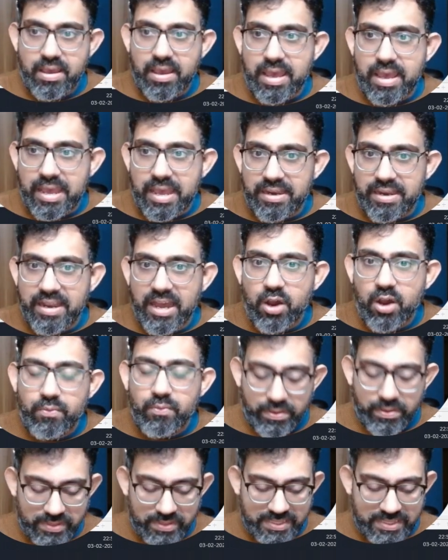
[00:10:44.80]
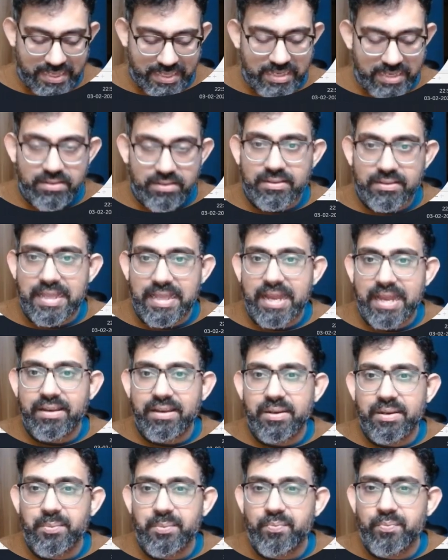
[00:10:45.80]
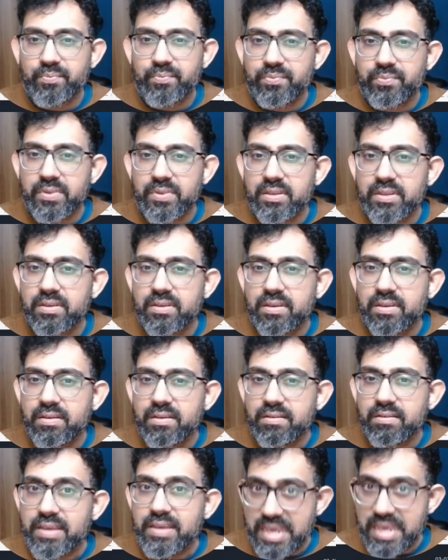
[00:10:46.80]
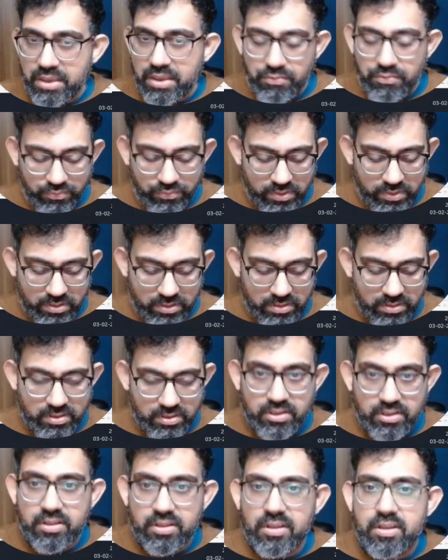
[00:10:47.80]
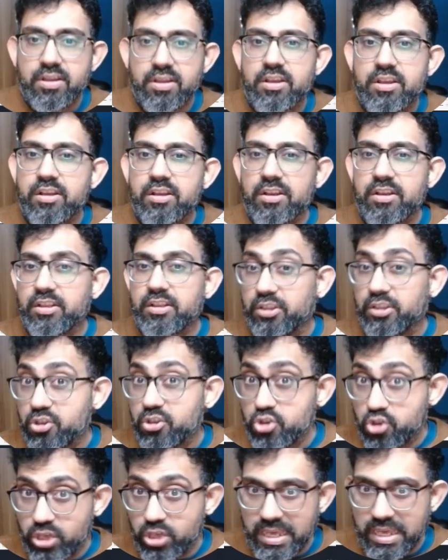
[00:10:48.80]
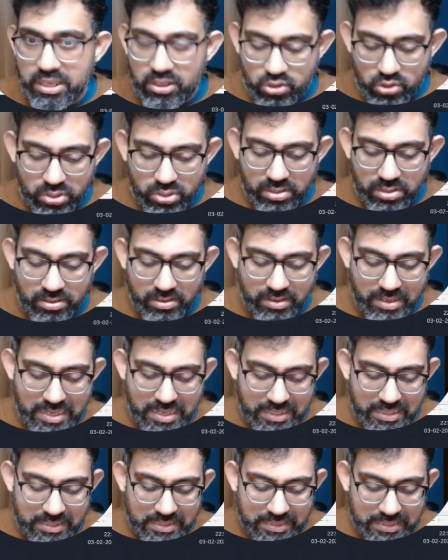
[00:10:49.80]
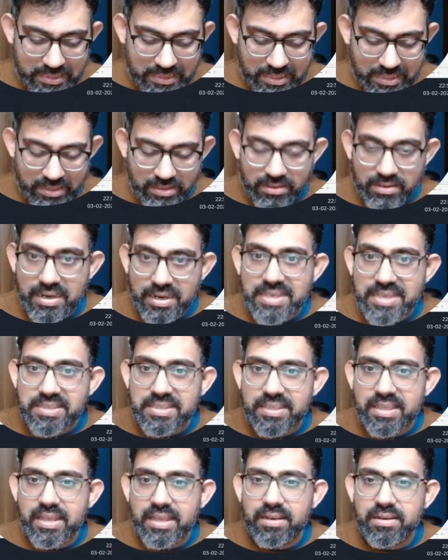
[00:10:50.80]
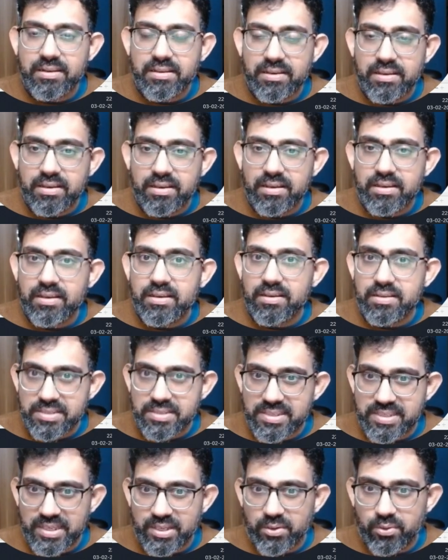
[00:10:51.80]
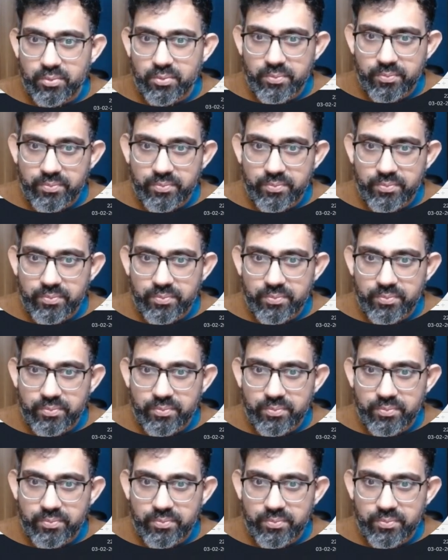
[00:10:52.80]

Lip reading: And now we will say that if the change is less than 0,